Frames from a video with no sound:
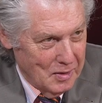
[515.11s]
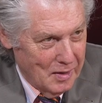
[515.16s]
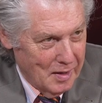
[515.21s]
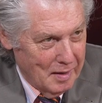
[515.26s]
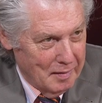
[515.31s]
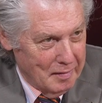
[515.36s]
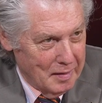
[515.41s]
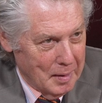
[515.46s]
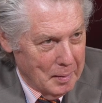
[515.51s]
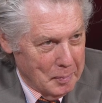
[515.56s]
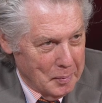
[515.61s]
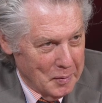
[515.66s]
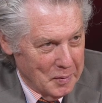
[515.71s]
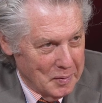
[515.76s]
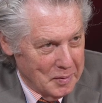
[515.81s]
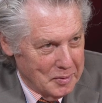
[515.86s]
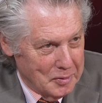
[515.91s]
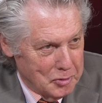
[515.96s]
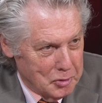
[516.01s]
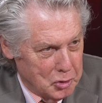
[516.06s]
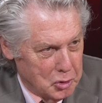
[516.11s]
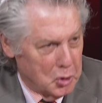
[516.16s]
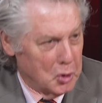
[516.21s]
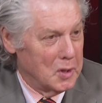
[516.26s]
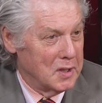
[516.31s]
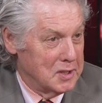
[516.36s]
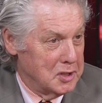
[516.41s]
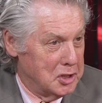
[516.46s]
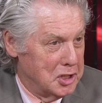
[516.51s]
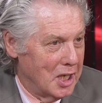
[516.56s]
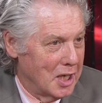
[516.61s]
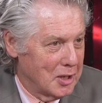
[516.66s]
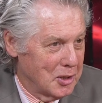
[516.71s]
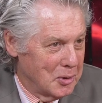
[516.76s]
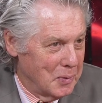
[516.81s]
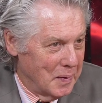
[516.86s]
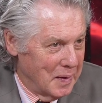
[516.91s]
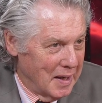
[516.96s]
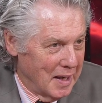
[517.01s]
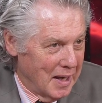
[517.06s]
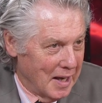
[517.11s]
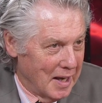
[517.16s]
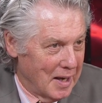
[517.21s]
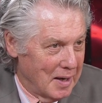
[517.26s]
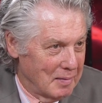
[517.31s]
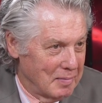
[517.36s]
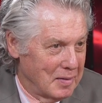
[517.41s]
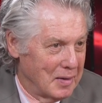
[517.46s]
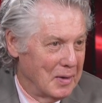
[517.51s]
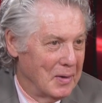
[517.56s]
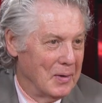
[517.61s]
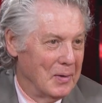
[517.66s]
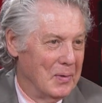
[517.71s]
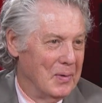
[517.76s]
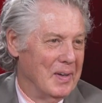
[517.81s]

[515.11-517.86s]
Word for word: you still have an upward trajectory ahead of you.